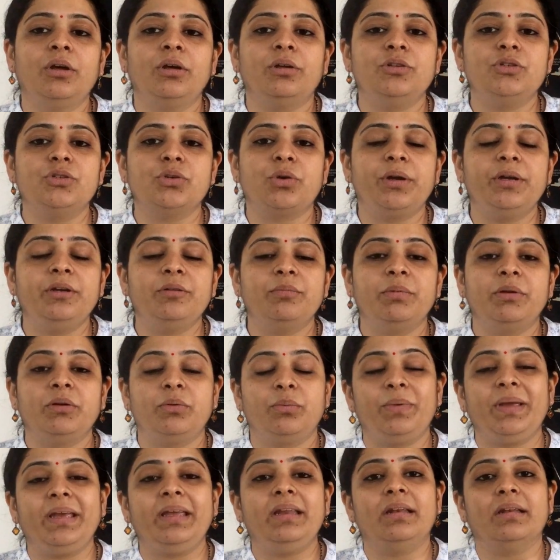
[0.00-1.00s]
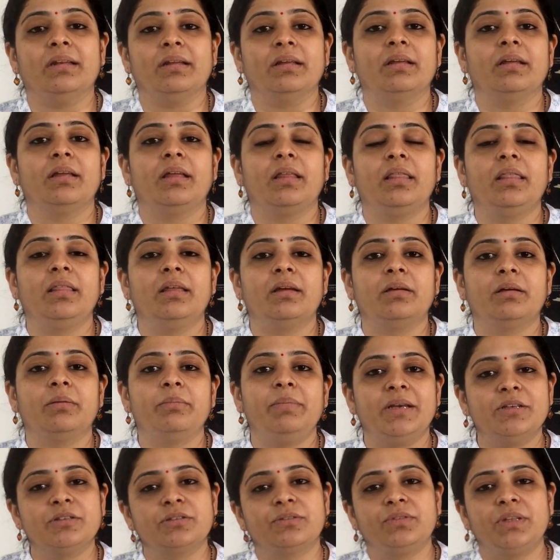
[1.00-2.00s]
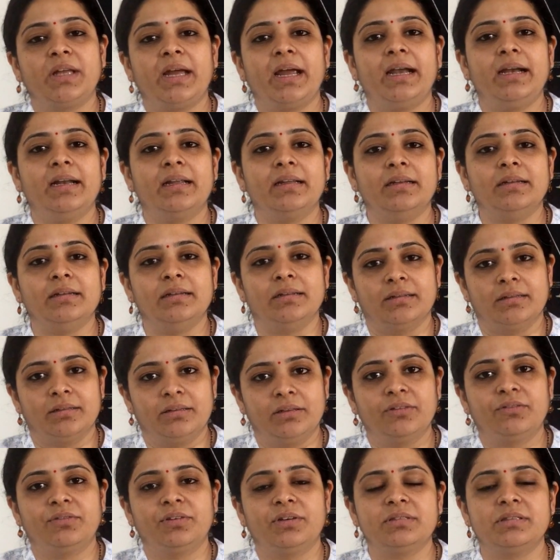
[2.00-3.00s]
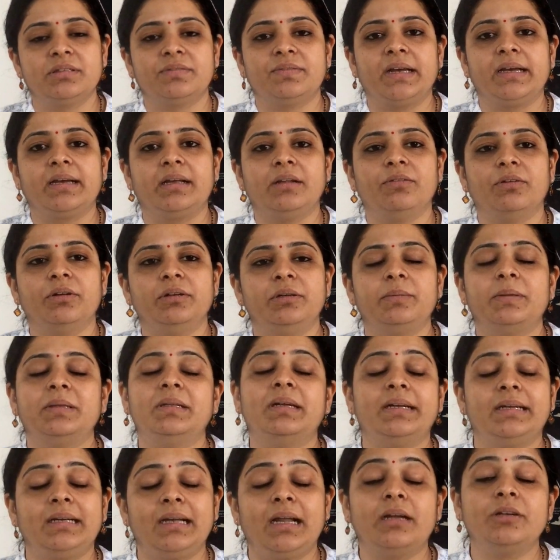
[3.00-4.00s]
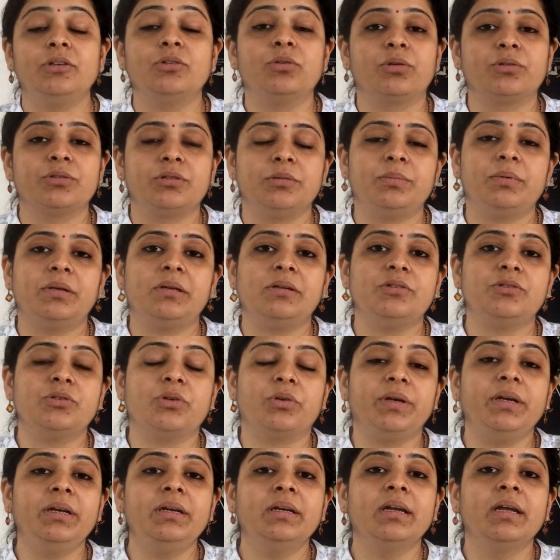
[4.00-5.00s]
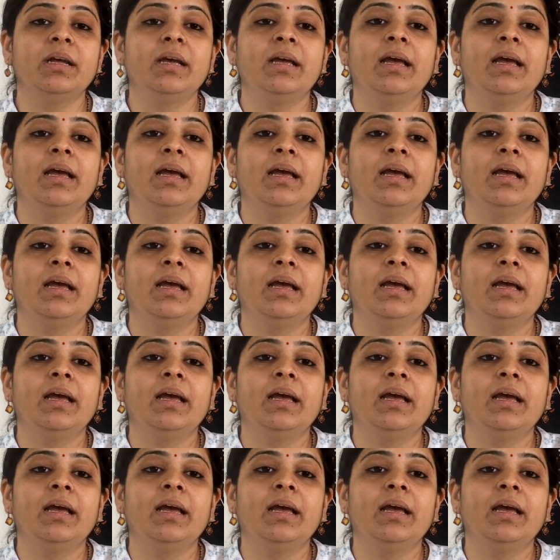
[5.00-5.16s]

joint between the base of the head and the first cervical vertebra, the atlanto-occipital joint,